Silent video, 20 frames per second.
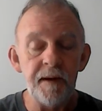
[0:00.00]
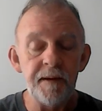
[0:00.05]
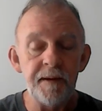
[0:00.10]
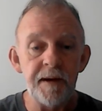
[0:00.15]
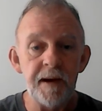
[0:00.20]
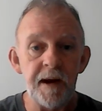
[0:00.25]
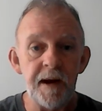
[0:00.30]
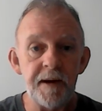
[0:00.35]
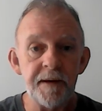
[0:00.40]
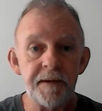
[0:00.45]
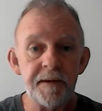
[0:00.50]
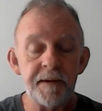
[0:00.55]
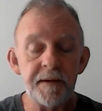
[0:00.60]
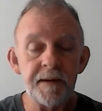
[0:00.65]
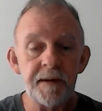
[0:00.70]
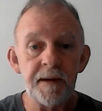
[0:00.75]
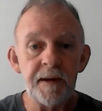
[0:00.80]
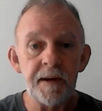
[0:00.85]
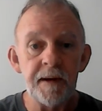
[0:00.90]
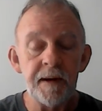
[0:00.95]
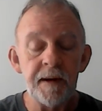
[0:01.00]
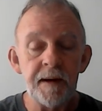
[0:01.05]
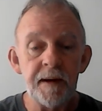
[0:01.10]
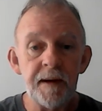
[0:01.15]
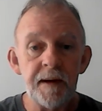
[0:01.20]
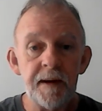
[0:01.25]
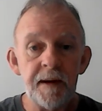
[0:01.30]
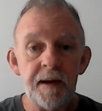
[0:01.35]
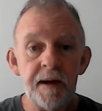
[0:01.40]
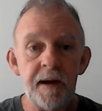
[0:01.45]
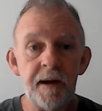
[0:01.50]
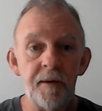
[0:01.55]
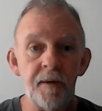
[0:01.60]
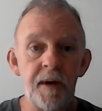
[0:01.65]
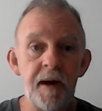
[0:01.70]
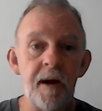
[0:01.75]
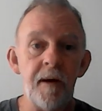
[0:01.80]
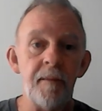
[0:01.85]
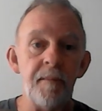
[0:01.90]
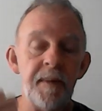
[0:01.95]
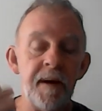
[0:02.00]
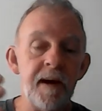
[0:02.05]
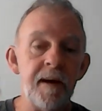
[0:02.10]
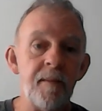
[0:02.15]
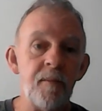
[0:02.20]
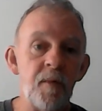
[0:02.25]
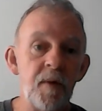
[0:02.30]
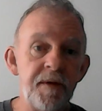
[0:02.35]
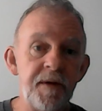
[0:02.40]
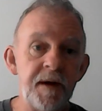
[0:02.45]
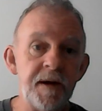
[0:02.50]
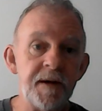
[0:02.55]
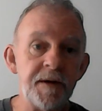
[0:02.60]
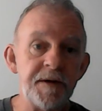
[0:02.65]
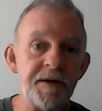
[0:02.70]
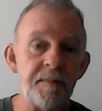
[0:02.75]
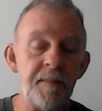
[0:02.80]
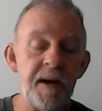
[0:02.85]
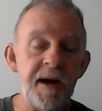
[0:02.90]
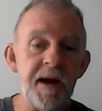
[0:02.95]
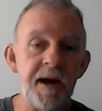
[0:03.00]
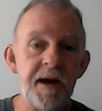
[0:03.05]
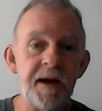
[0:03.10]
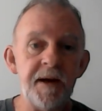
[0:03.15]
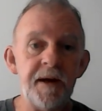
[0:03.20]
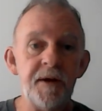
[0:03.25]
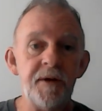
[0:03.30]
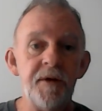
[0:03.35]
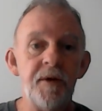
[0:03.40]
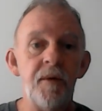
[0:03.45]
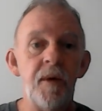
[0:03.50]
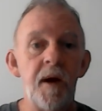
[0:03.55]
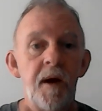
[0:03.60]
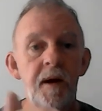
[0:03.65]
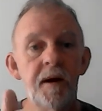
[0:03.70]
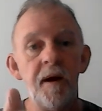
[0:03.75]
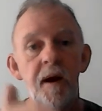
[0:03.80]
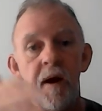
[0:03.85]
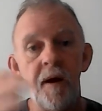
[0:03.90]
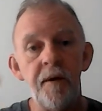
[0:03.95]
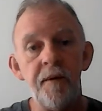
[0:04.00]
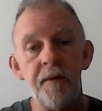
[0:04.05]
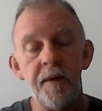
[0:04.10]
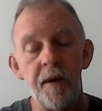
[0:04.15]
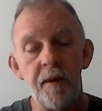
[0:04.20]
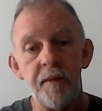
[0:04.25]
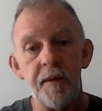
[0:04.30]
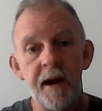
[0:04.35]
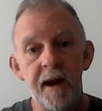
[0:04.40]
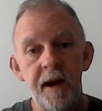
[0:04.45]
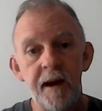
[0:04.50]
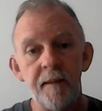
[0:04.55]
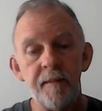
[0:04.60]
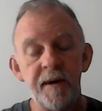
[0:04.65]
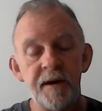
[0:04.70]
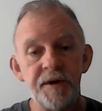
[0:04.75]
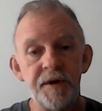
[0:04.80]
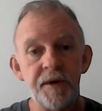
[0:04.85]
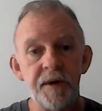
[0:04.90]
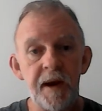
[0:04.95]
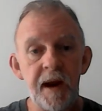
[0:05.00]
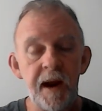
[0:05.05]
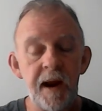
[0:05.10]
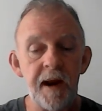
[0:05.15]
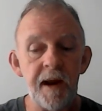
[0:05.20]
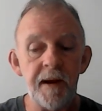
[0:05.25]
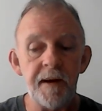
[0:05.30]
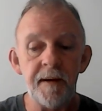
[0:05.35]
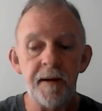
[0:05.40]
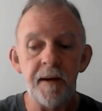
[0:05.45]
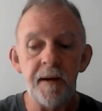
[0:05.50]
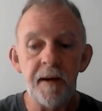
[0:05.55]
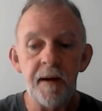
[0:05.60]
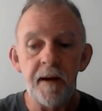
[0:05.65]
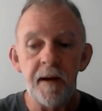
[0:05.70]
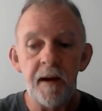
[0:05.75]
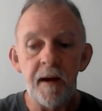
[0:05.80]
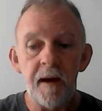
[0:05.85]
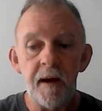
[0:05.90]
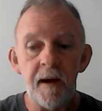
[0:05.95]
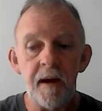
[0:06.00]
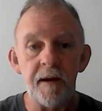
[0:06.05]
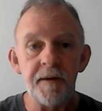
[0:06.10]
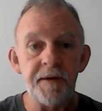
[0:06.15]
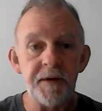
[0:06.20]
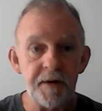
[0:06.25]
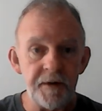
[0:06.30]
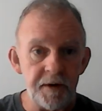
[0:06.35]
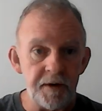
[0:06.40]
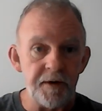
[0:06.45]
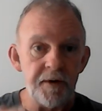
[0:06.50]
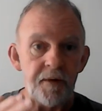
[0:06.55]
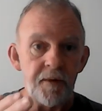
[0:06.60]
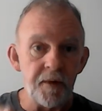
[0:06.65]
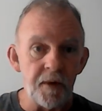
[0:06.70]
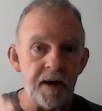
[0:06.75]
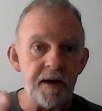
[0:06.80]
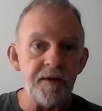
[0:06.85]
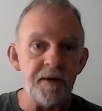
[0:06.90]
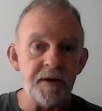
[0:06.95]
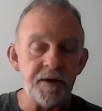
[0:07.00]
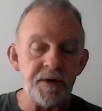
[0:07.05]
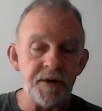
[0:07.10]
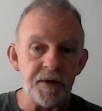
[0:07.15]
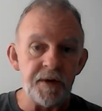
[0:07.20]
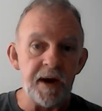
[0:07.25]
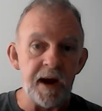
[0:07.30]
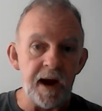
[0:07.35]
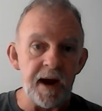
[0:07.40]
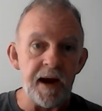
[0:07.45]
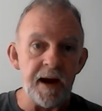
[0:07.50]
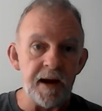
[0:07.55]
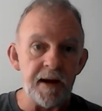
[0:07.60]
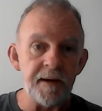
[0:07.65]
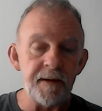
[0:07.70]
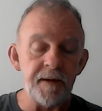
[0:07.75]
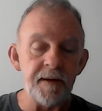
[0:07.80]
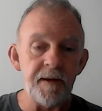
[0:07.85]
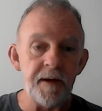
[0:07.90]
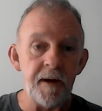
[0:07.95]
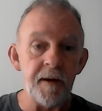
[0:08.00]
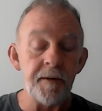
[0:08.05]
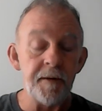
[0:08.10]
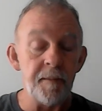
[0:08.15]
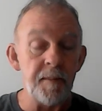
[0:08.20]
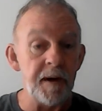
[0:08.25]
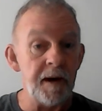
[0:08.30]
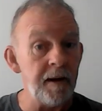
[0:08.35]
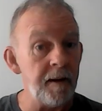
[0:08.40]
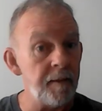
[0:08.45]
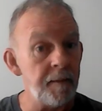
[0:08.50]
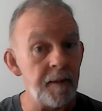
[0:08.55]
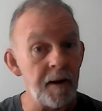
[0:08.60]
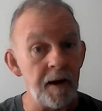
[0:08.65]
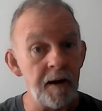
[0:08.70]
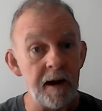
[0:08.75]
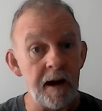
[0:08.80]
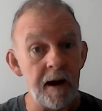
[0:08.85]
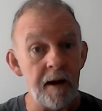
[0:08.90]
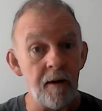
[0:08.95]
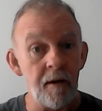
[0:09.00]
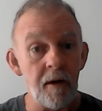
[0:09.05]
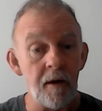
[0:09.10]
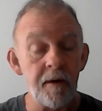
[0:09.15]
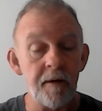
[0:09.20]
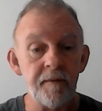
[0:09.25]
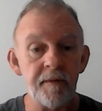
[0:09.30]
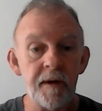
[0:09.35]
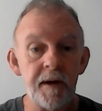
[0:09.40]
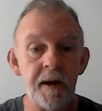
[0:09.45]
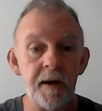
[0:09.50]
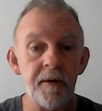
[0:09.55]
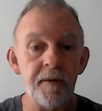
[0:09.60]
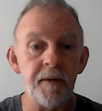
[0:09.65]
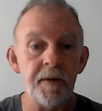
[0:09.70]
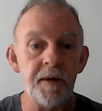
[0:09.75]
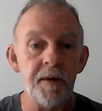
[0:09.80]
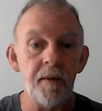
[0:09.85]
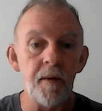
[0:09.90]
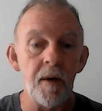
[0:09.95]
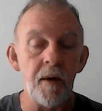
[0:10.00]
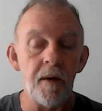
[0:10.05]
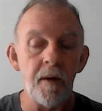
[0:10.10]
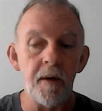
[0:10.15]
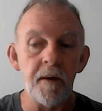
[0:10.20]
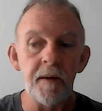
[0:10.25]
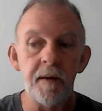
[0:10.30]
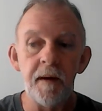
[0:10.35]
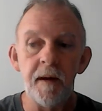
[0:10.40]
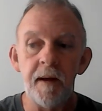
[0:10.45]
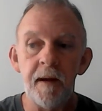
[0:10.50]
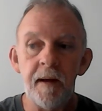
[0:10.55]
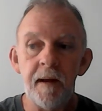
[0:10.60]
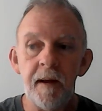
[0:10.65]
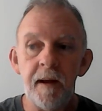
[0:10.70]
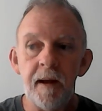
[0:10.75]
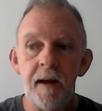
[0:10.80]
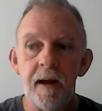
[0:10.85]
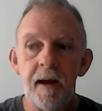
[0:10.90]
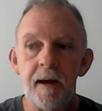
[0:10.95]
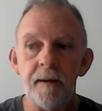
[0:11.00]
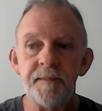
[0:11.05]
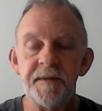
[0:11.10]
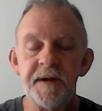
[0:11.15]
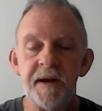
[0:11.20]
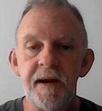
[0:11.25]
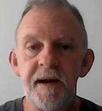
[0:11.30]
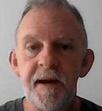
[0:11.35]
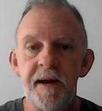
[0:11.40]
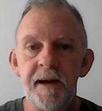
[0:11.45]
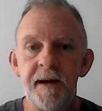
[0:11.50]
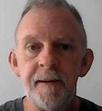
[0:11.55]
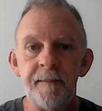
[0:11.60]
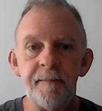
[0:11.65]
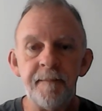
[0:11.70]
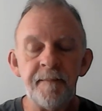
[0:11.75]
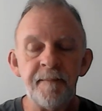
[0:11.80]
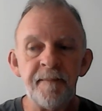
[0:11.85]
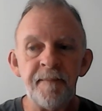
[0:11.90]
that it'll help him with his speed, and you unload on him as you can, to the degree that you can, you know, depending upon how hard of a hitter you are. I'm seeing